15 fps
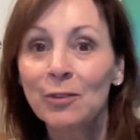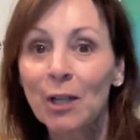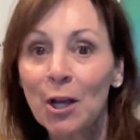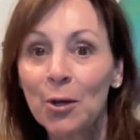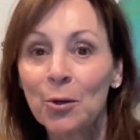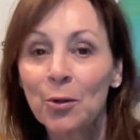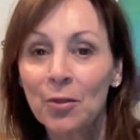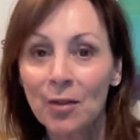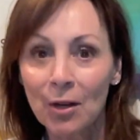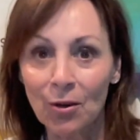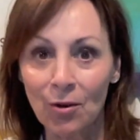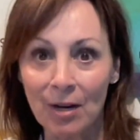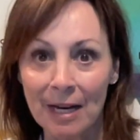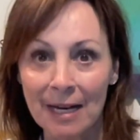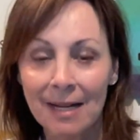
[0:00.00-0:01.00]
load
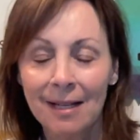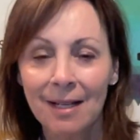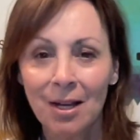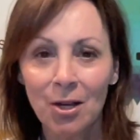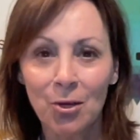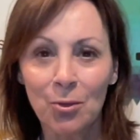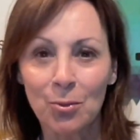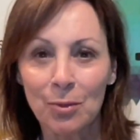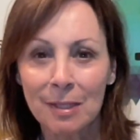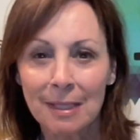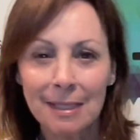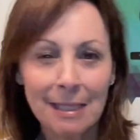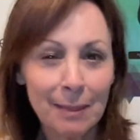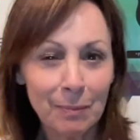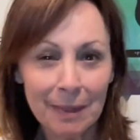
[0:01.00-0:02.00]
theory
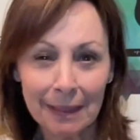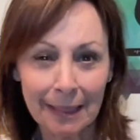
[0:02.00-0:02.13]
goes something